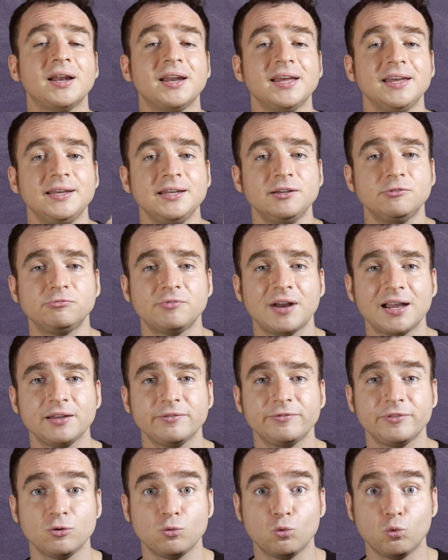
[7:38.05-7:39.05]
but
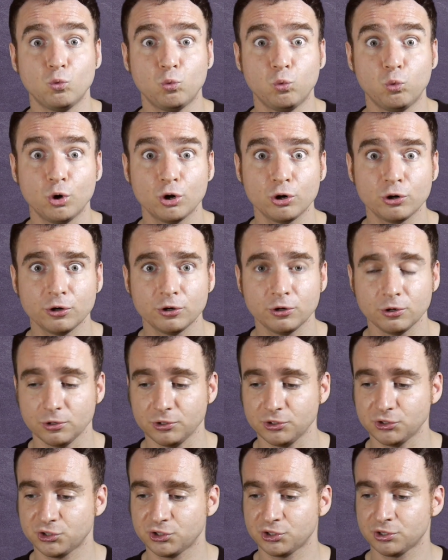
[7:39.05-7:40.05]
irrelevant
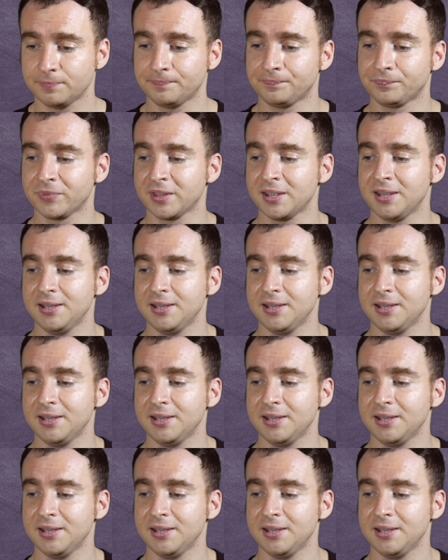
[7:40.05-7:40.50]
words.